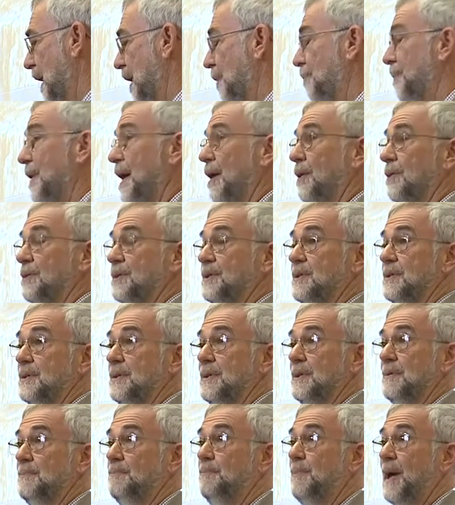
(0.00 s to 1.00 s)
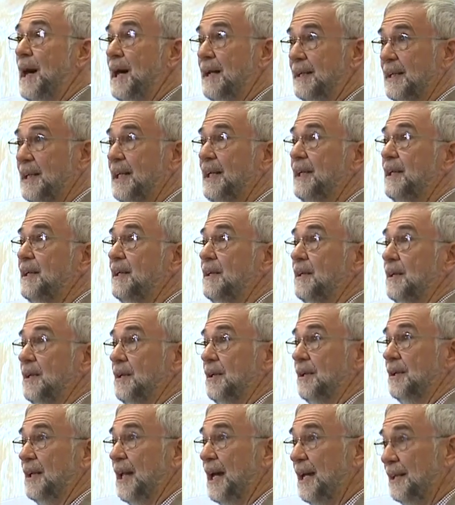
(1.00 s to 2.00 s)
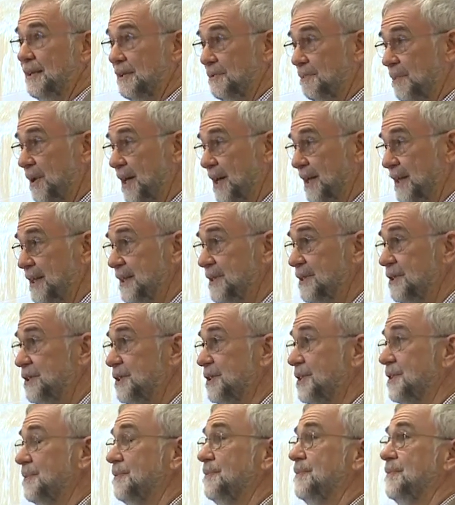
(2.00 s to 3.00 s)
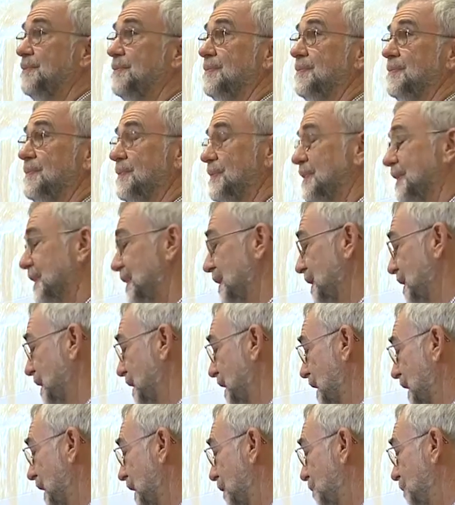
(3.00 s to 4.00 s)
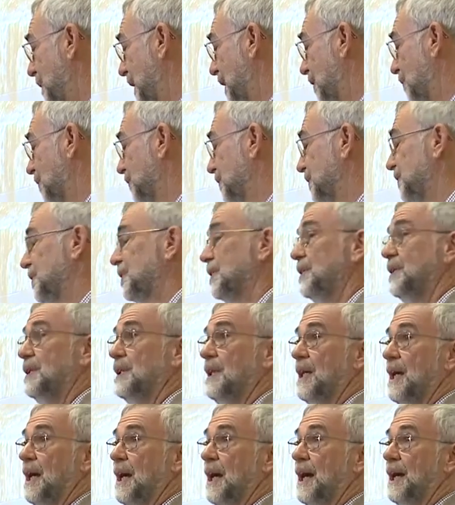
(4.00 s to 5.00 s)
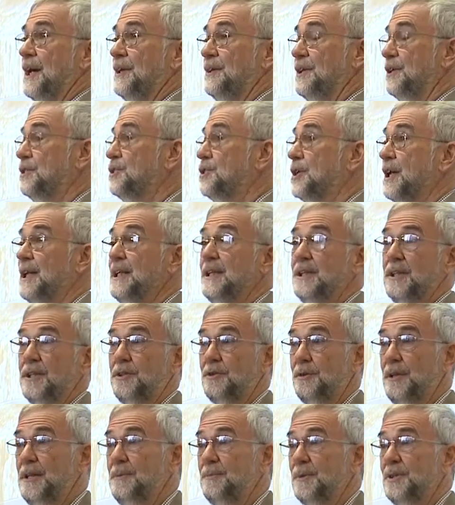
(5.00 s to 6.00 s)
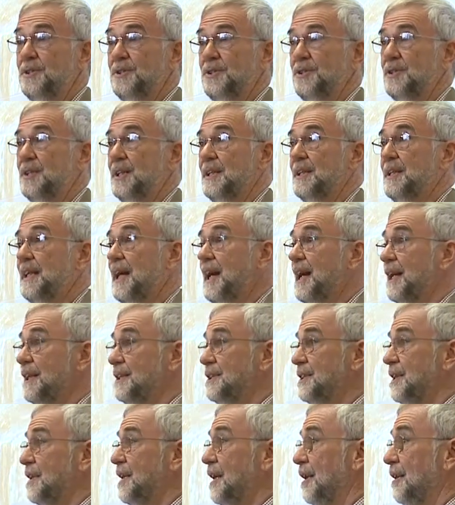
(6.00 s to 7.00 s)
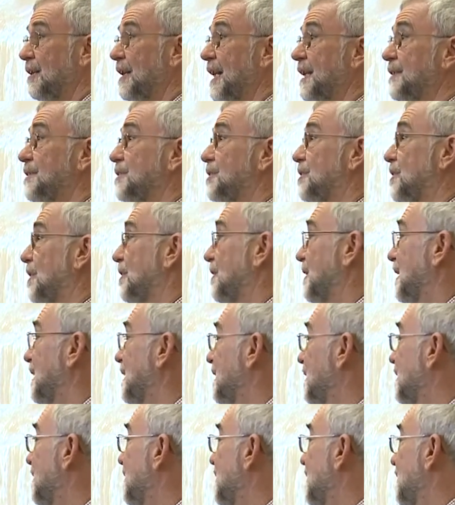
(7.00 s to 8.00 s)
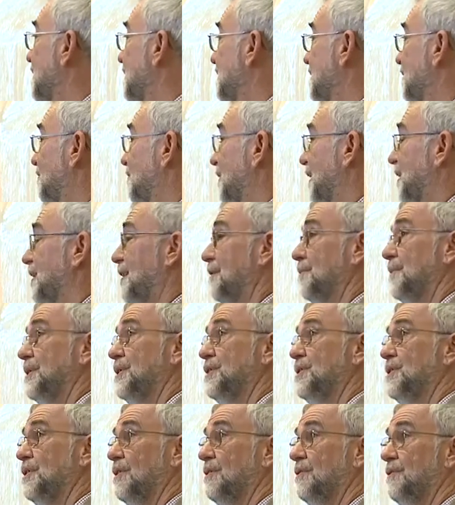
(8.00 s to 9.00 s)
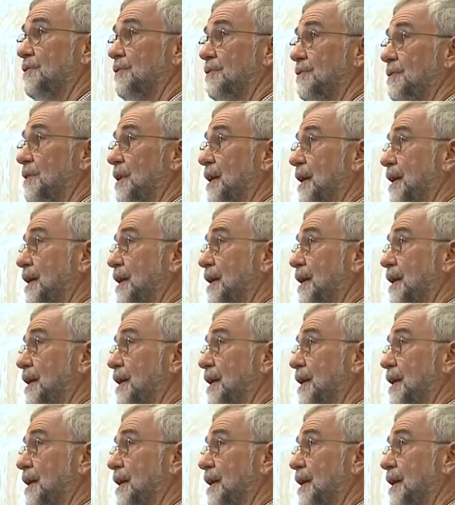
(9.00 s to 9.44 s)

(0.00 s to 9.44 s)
about banning landmines, about the trade agreements that led to the development of